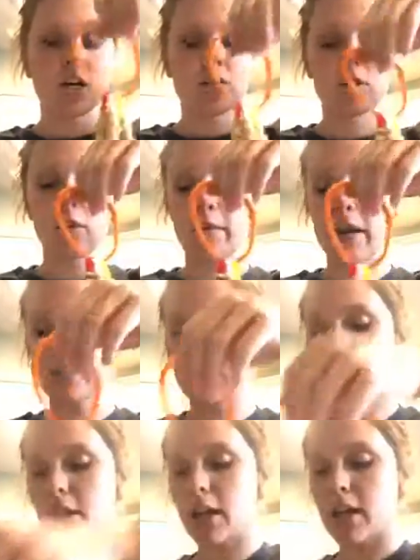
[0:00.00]
So make
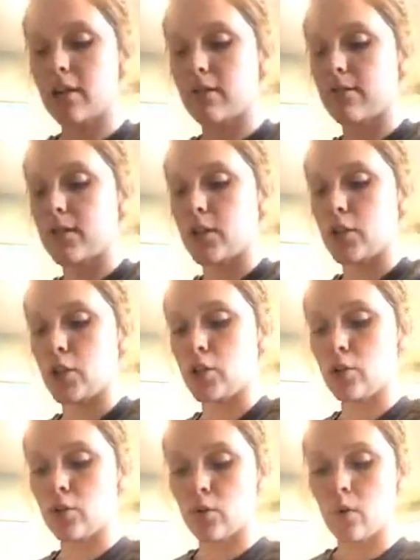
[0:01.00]
sure if
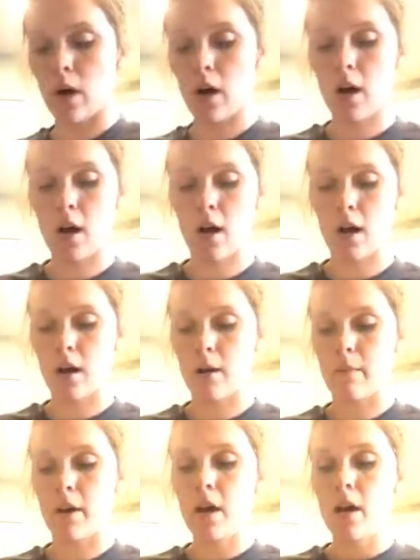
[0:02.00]
you
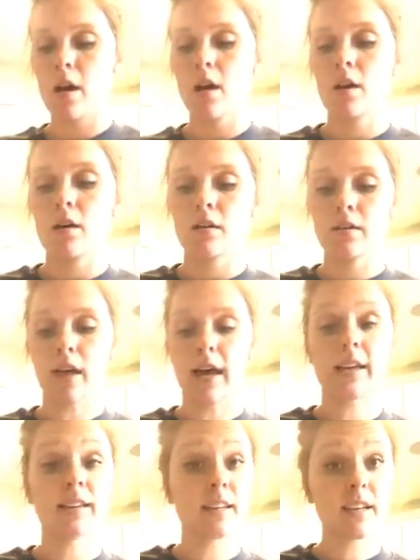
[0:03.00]

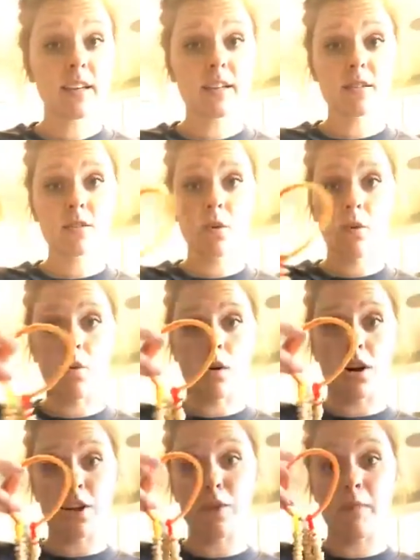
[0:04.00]
like these
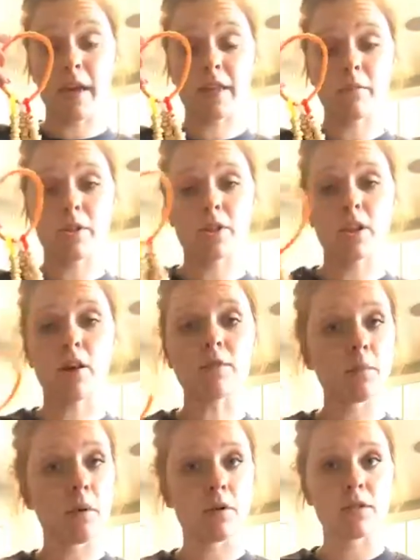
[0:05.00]
or you make them yourself
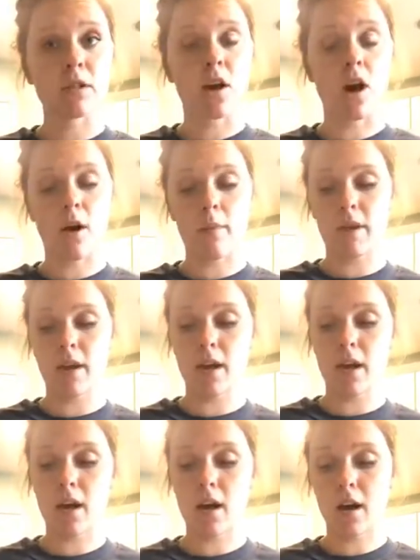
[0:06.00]
to post a comment